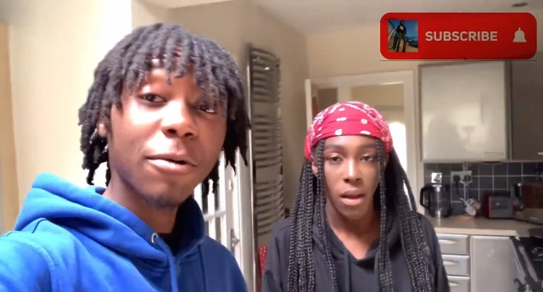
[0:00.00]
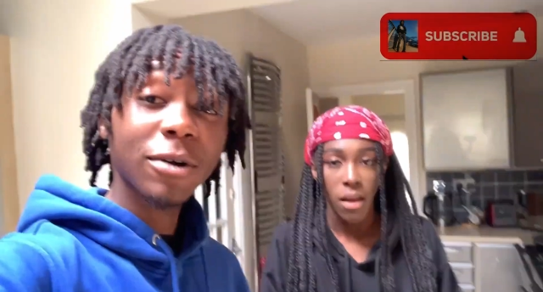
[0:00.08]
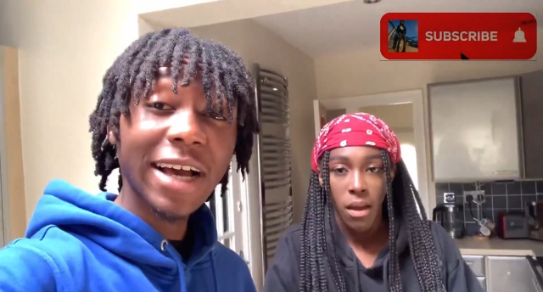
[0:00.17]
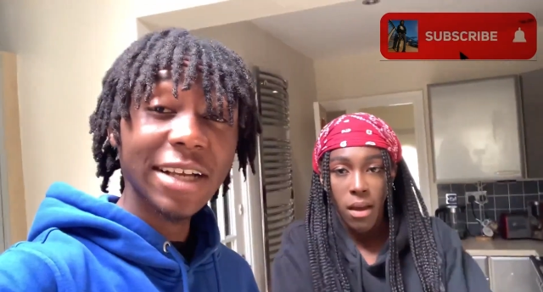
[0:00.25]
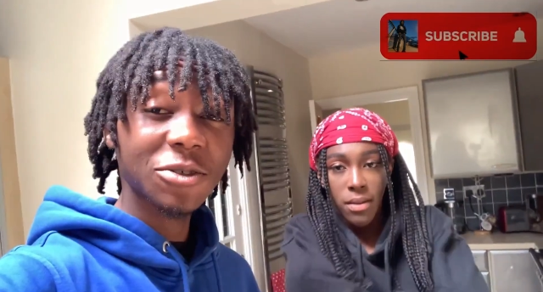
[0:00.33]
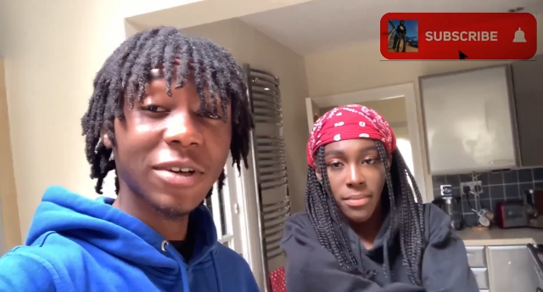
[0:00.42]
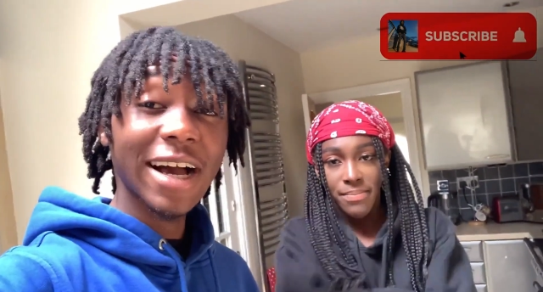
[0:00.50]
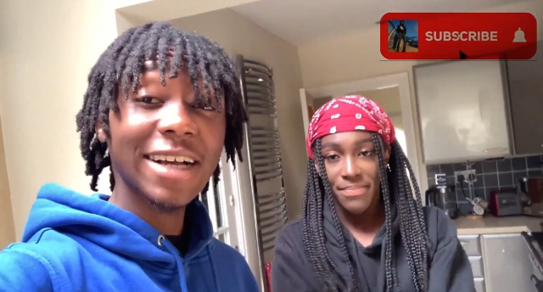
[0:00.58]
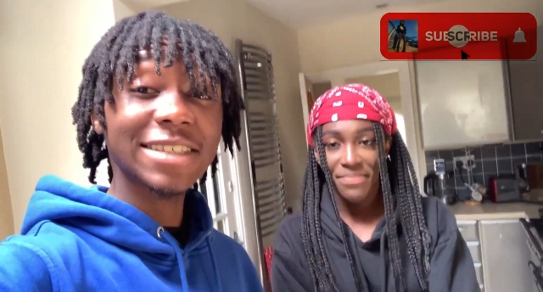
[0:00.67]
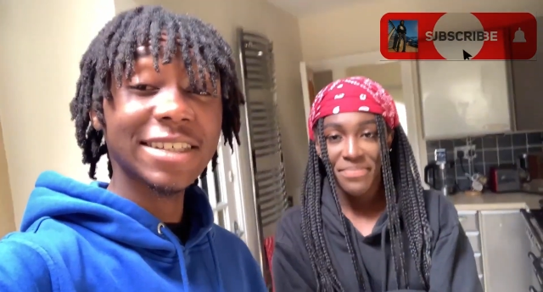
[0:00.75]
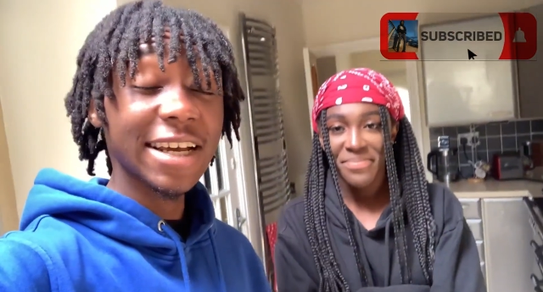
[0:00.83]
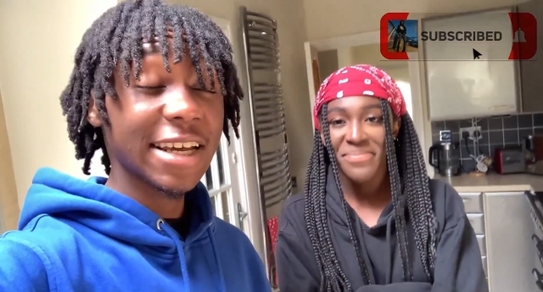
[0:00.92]
Speaker 1: will catch you
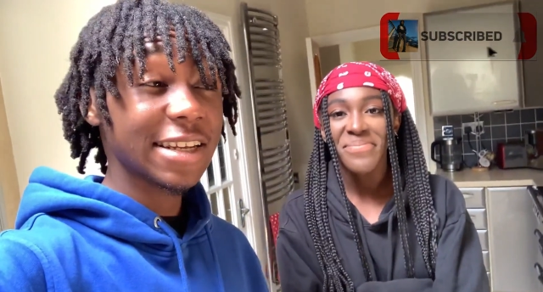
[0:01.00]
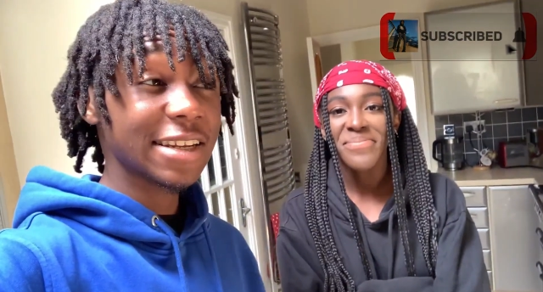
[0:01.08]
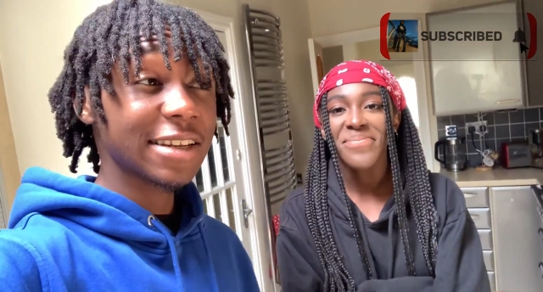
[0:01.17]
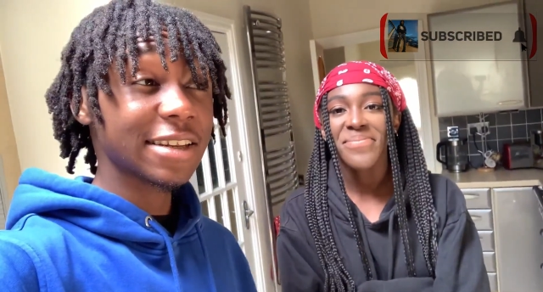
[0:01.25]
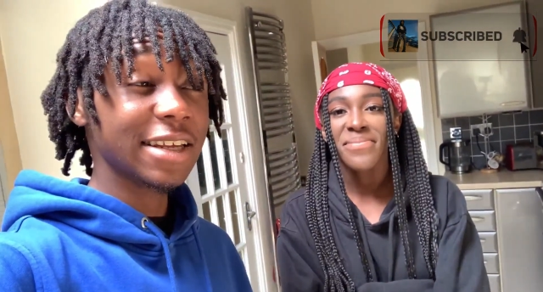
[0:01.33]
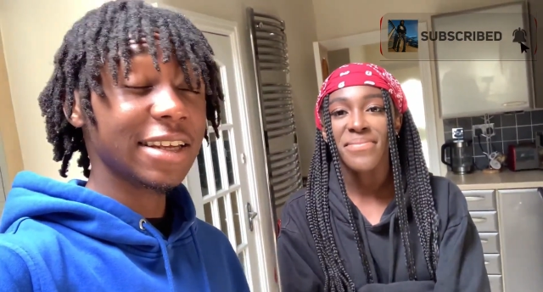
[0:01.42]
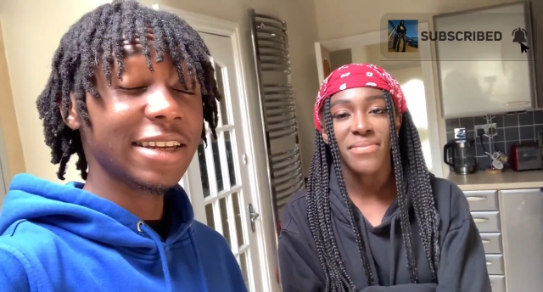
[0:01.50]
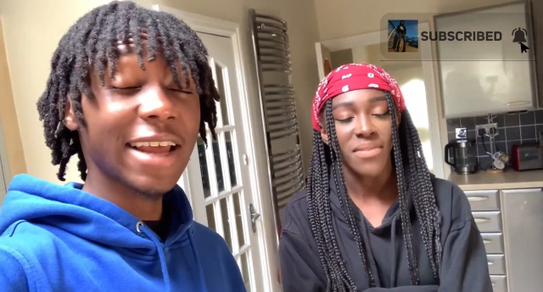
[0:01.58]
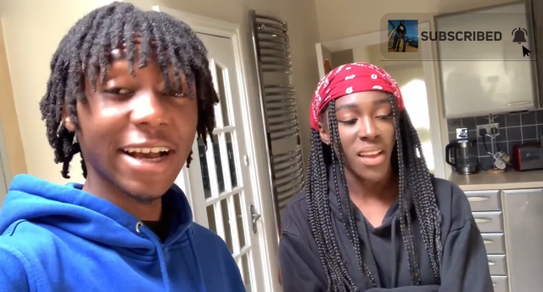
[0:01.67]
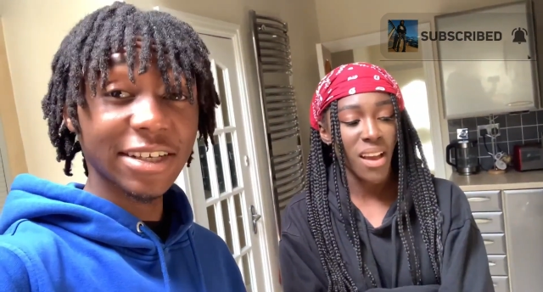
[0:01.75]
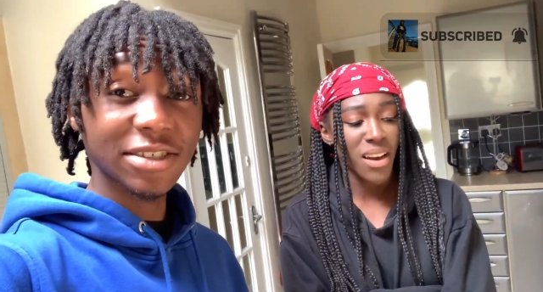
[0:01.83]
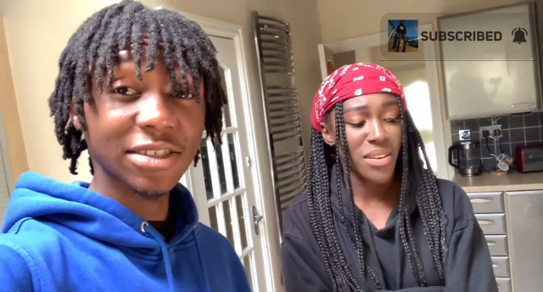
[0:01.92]
guys in the
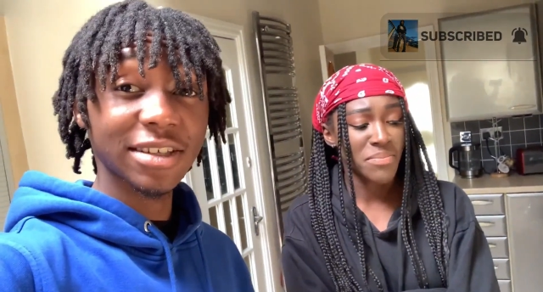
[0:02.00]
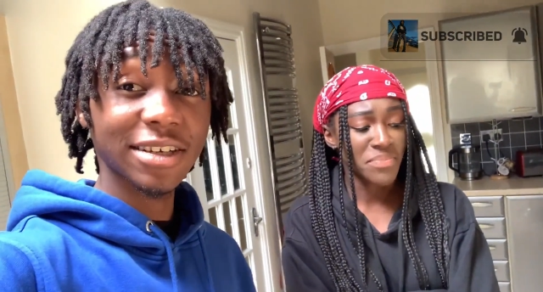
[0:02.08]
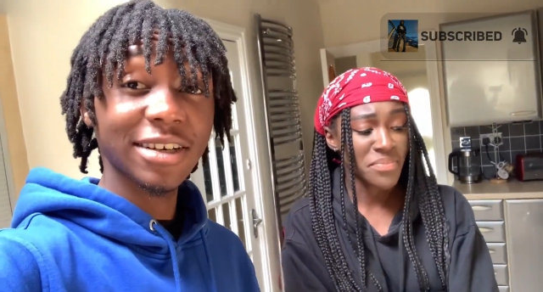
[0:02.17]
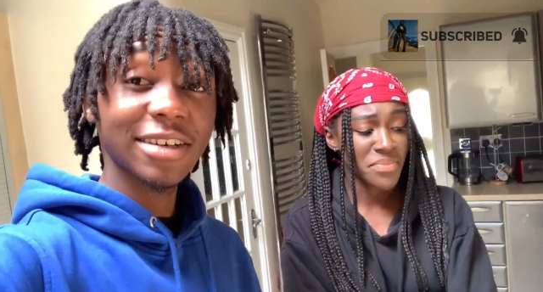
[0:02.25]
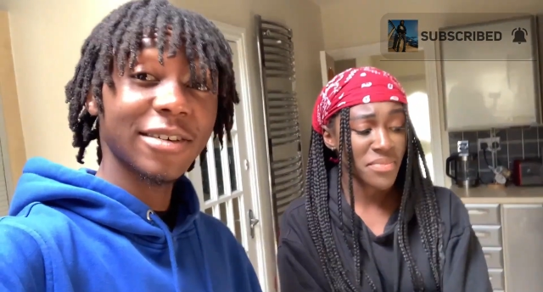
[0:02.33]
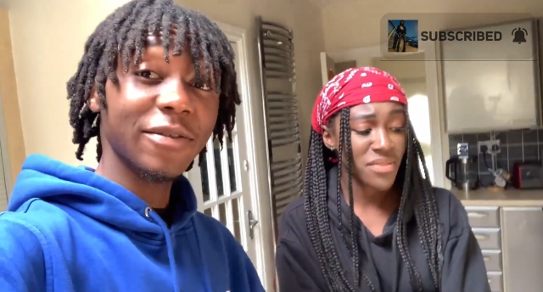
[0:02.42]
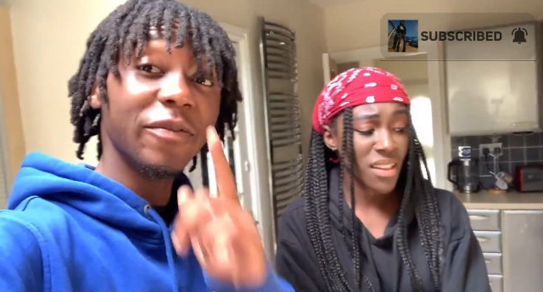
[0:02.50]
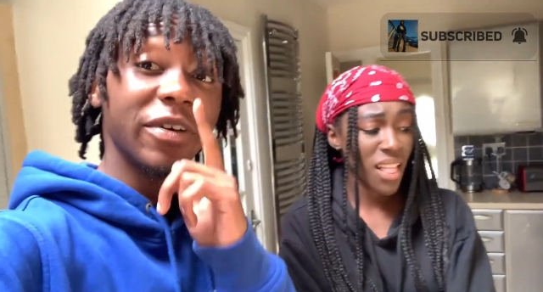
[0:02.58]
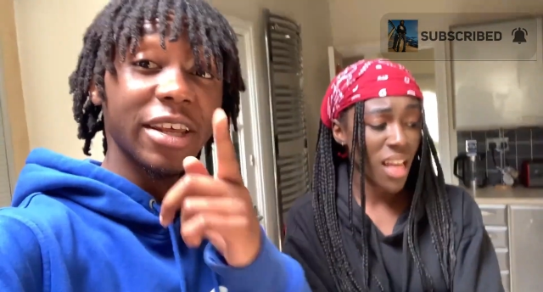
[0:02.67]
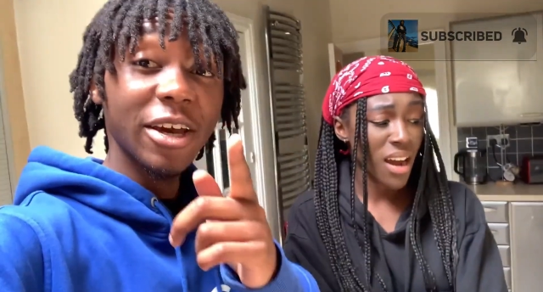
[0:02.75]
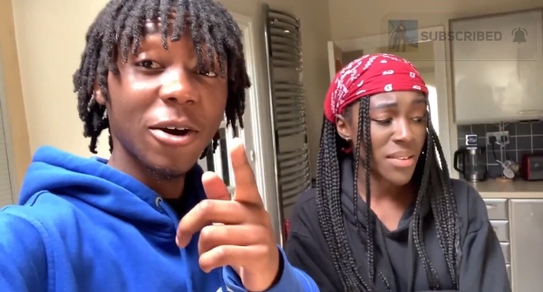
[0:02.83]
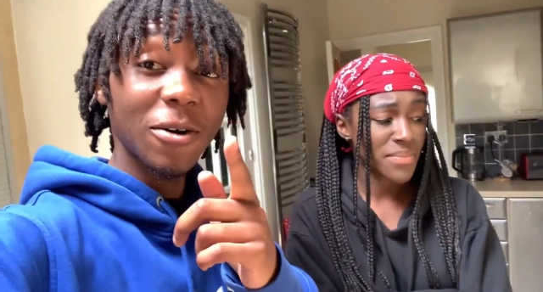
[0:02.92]
next
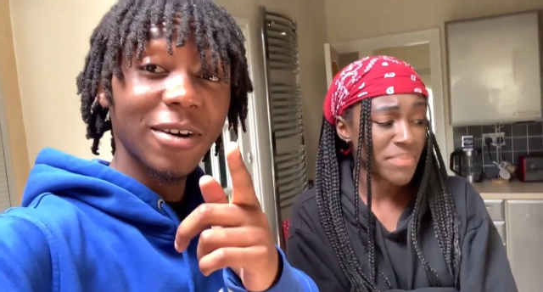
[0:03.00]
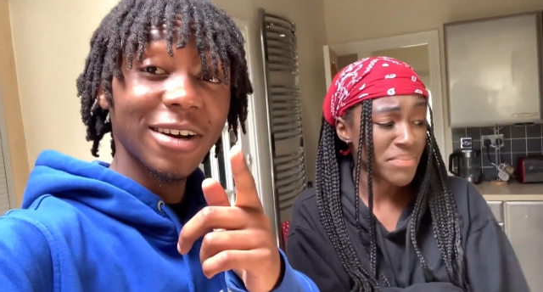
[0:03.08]
video.